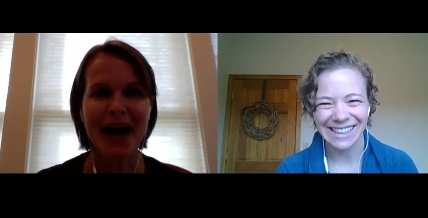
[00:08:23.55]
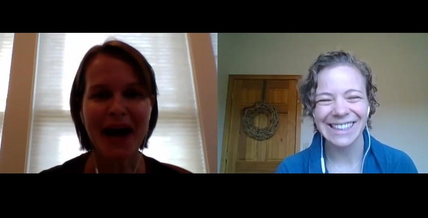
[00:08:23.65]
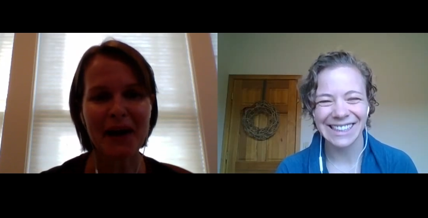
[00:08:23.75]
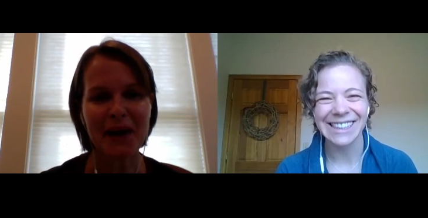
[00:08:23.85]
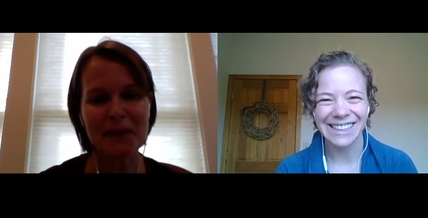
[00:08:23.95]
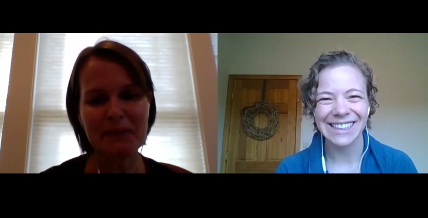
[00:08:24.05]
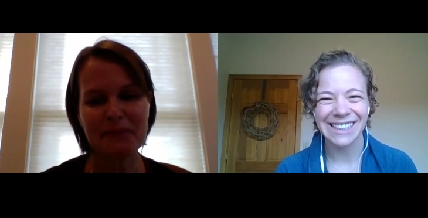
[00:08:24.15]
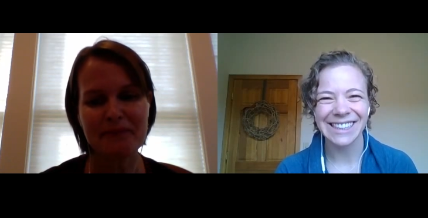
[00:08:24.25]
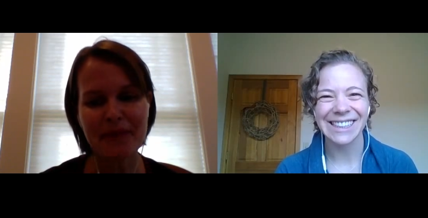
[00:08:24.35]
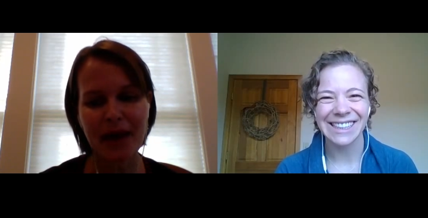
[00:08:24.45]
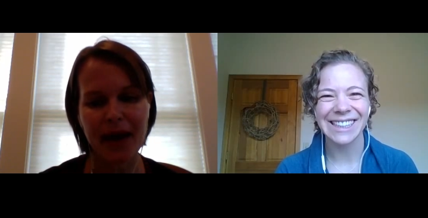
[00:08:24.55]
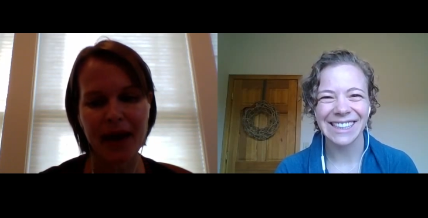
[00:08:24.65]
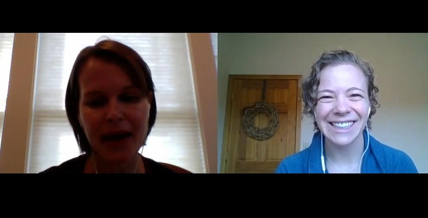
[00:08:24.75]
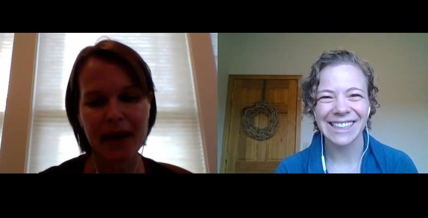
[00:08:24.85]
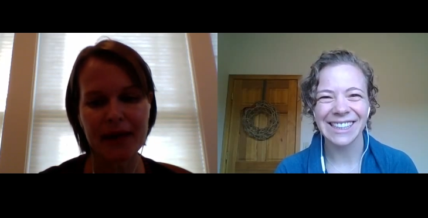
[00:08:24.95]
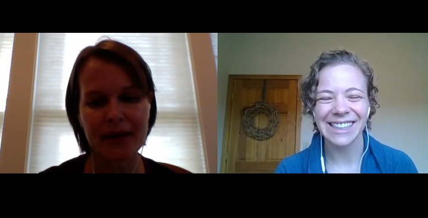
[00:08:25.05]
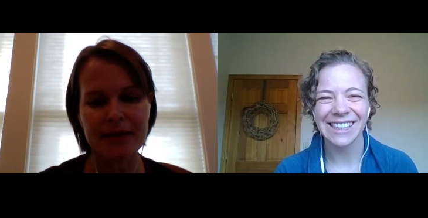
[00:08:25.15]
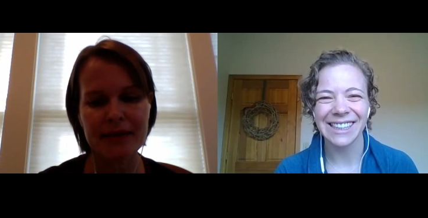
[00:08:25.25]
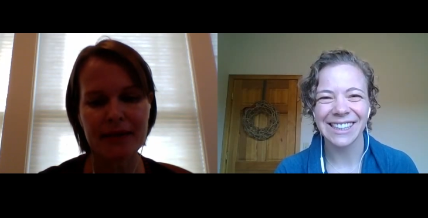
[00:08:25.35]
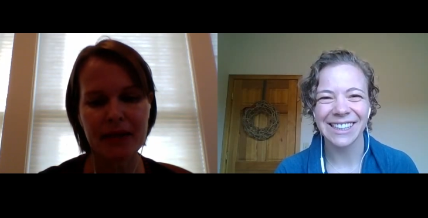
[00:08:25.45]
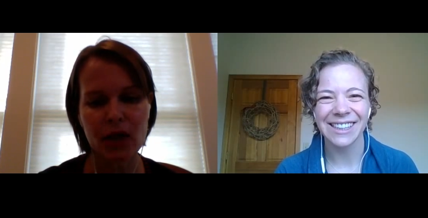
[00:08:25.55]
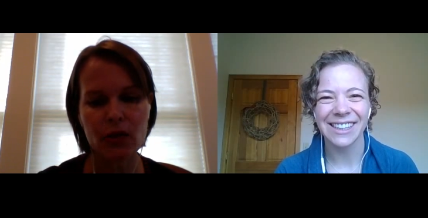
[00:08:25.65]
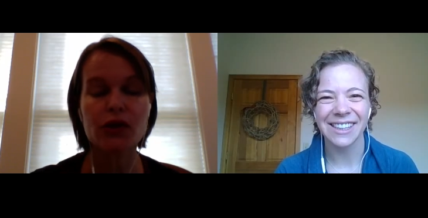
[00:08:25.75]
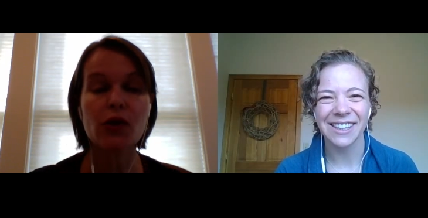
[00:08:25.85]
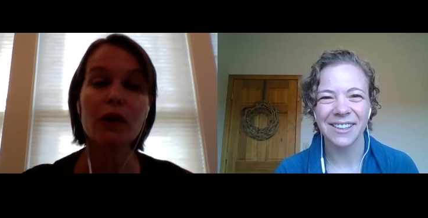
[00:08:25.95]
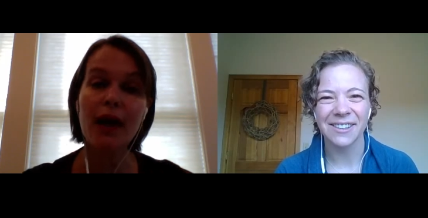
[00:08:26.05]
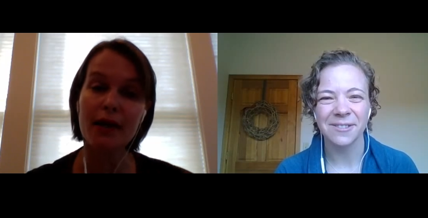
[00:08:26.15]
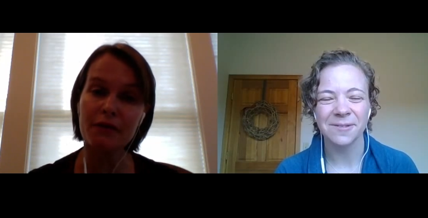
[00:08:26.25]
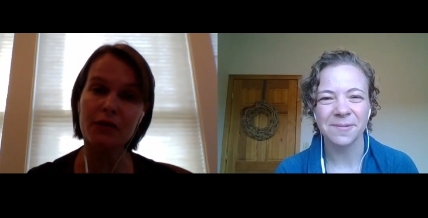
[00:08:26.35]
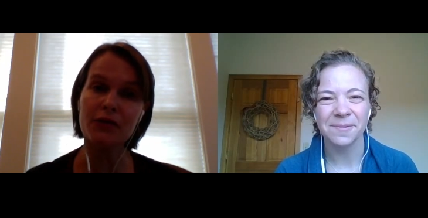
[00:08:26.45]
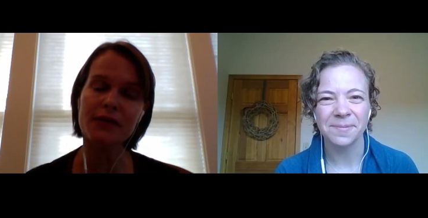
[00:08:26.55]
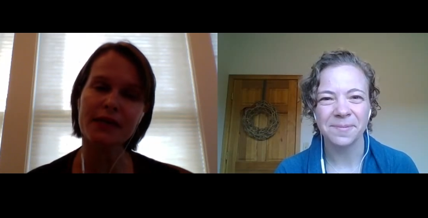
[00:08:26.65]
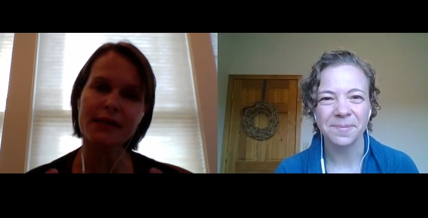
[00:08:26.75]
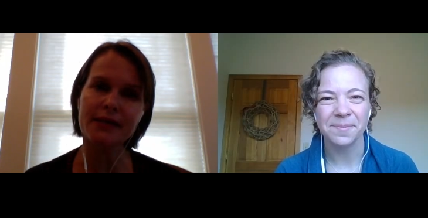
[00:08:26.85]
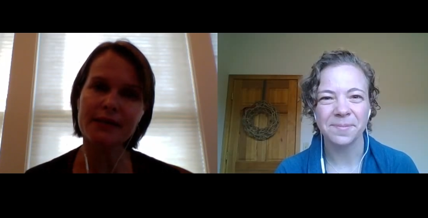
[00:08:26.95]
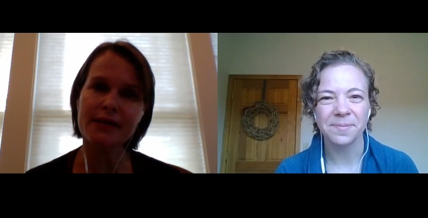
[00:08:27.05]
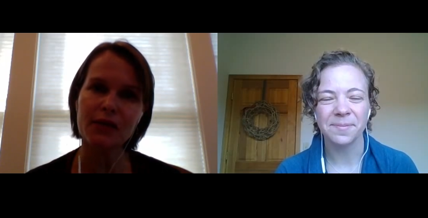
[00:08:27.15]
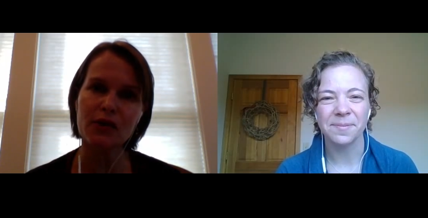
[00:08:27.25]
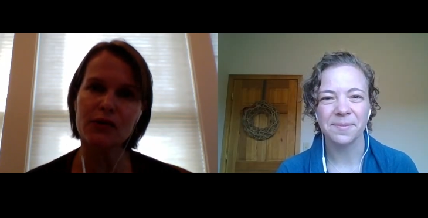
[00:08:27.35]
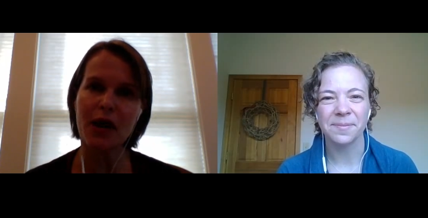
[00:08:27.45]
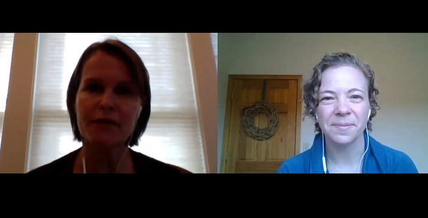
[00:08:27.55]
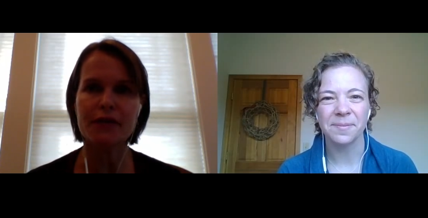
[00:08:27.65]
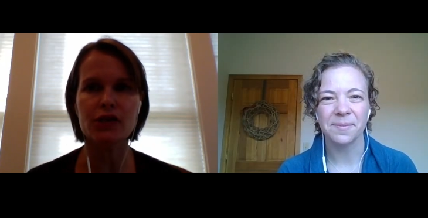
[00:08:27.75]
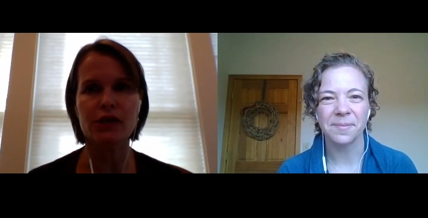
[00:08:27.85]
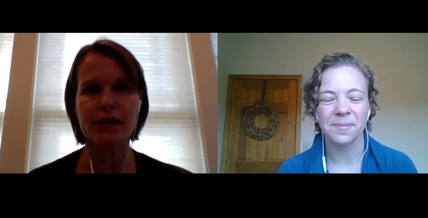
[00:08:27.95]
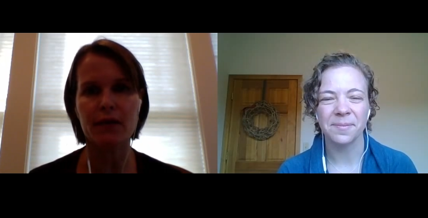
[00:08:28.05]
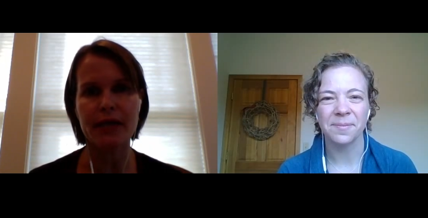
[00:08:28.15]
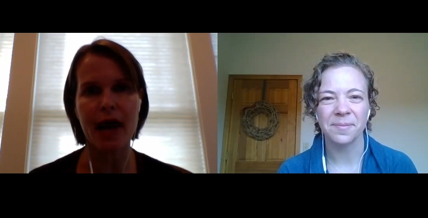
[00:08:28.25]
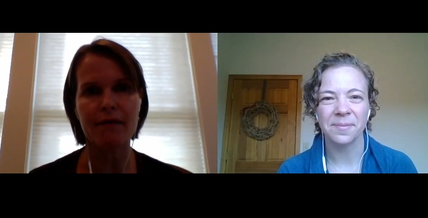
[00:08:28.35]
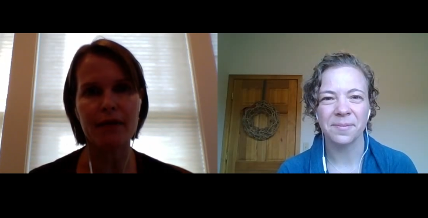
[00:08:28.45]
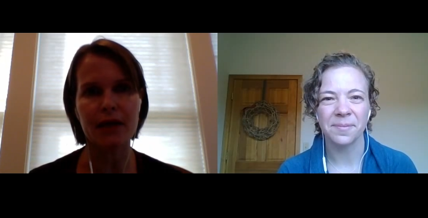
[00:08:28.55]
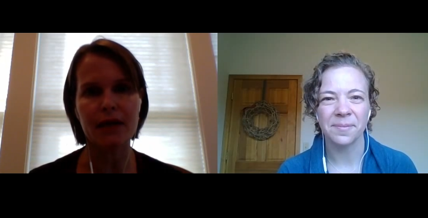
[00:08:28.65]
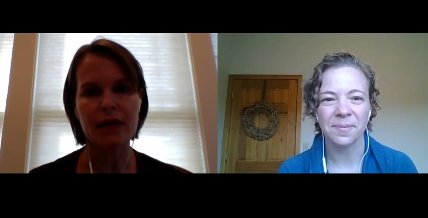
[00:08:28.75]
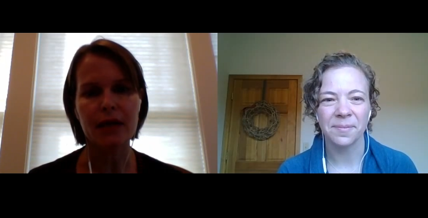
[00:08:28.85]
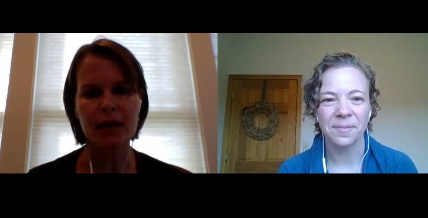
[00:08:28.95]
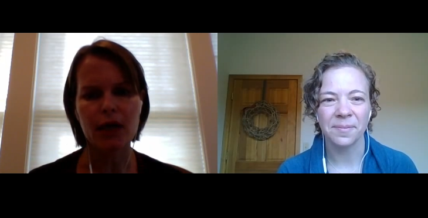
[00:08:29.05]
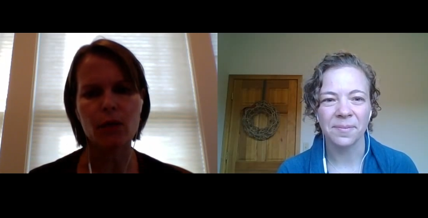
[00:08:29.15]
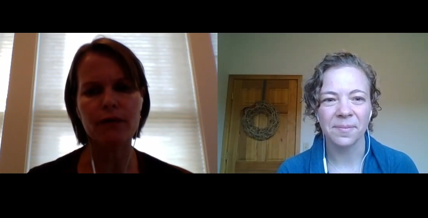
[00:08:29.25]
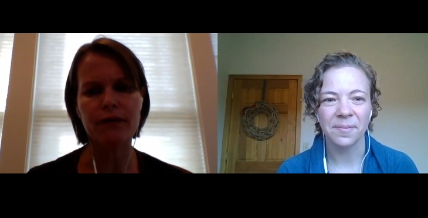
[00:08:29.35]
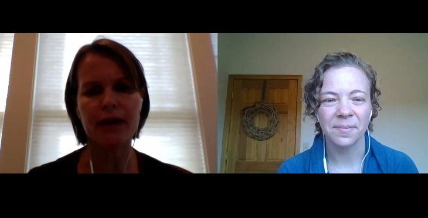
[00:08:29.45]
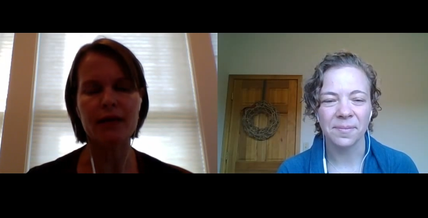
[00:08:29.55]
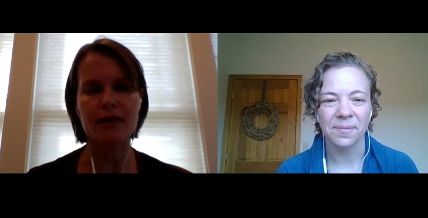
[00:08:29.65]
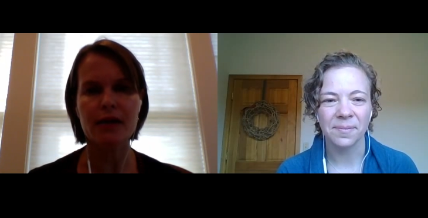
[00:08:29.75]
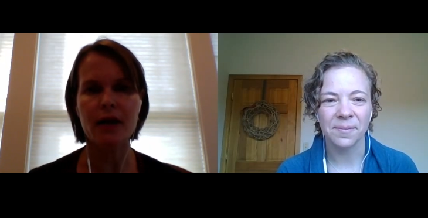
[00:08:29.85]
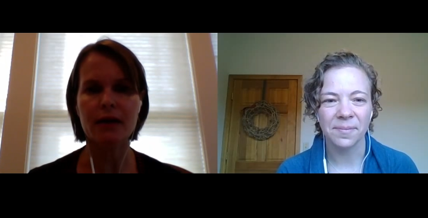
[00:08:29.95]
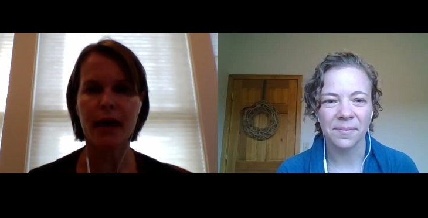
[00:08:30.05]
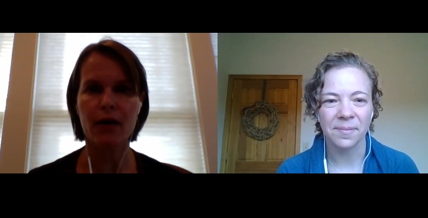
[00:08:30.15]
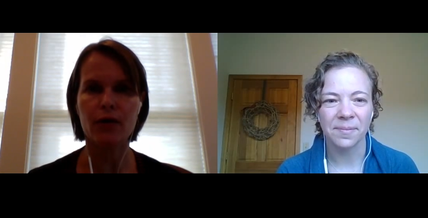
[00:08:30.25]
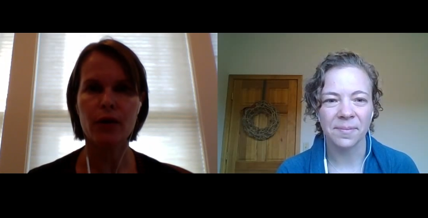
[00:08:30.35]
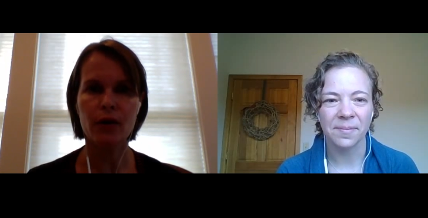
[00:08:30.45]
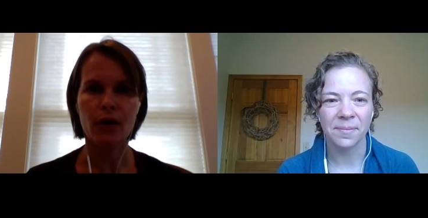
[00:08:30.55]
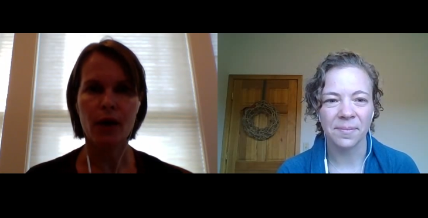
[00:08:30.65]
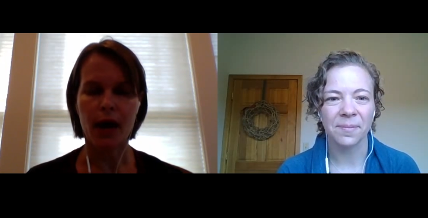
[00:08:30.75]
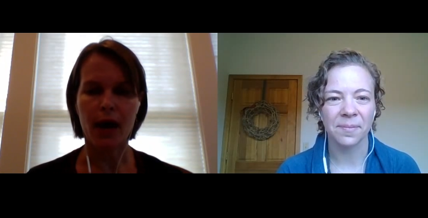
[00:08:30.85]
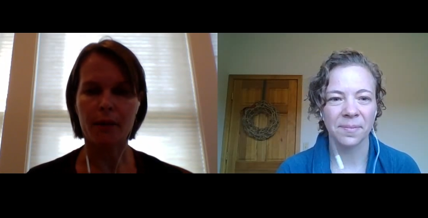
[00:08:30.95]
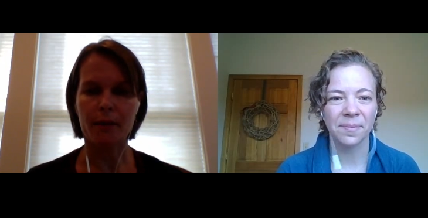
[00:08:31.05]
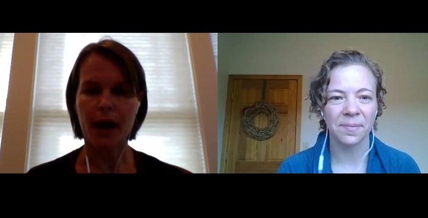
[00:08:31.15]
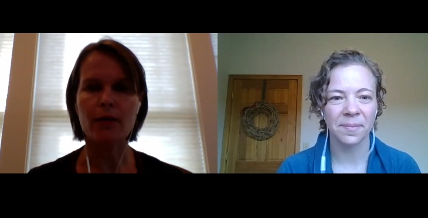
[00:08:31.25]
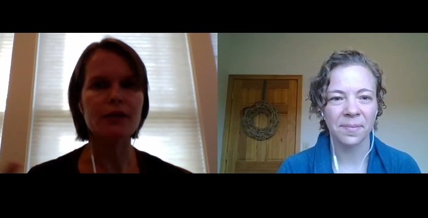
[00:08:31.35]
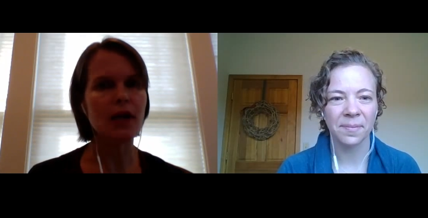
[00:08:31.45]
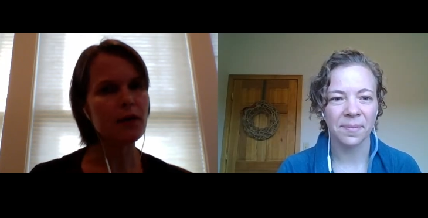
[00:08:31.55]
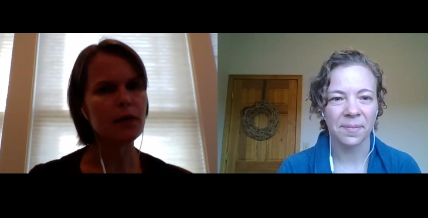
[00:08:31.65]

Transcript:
Speaker 1: Um, and you know so a lot of those as i said those conversations i was having here where fracking is not allowed um, i was talking with